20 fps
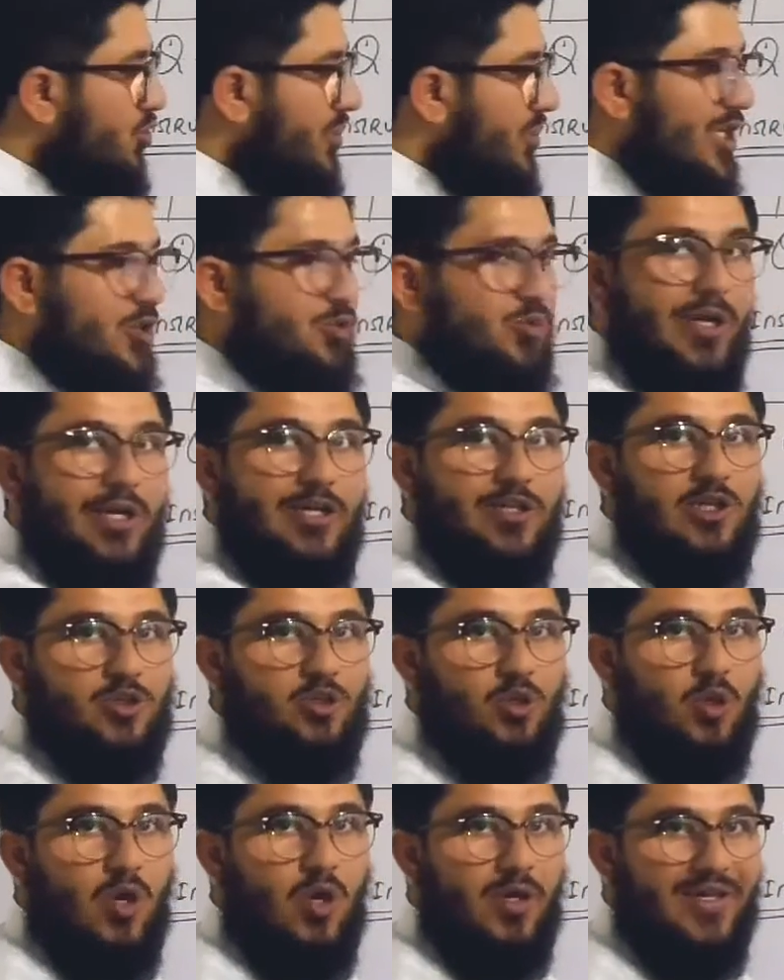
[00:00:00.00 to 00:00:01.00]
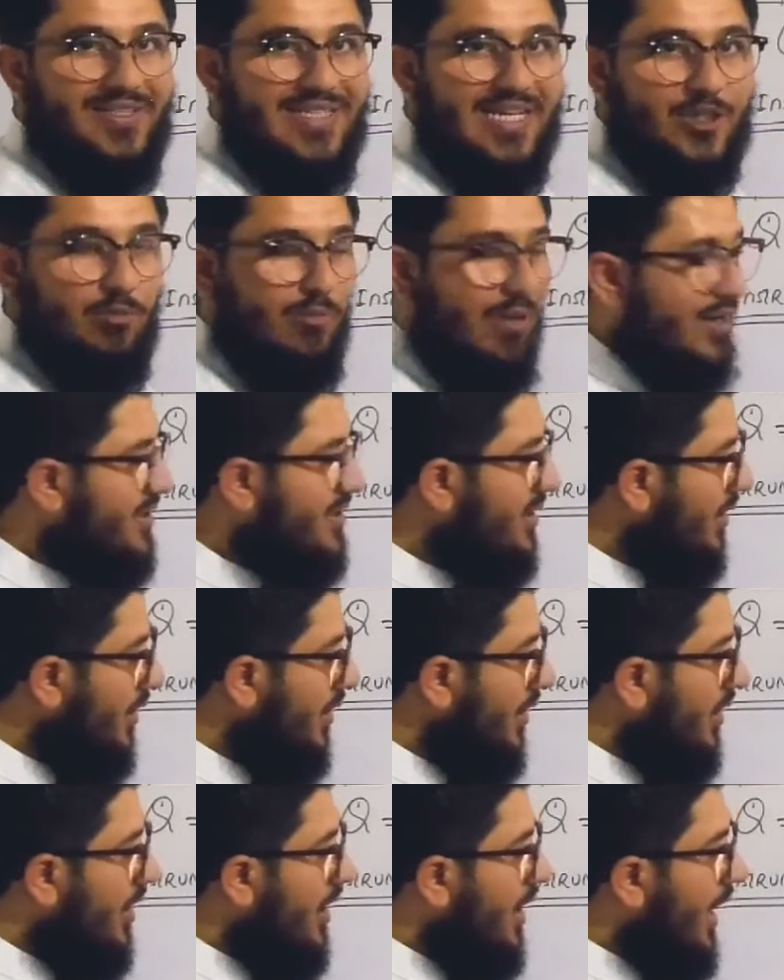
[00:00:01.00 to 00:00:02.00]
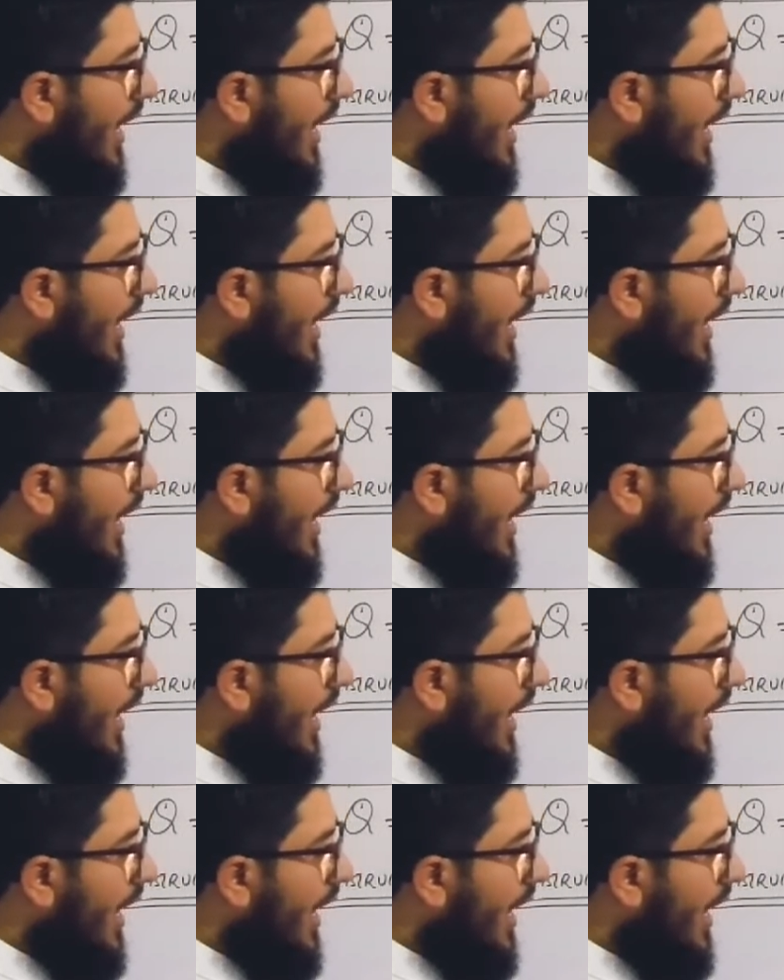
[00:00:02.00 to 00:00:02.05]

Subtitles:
So that's why it is also called as atomizer.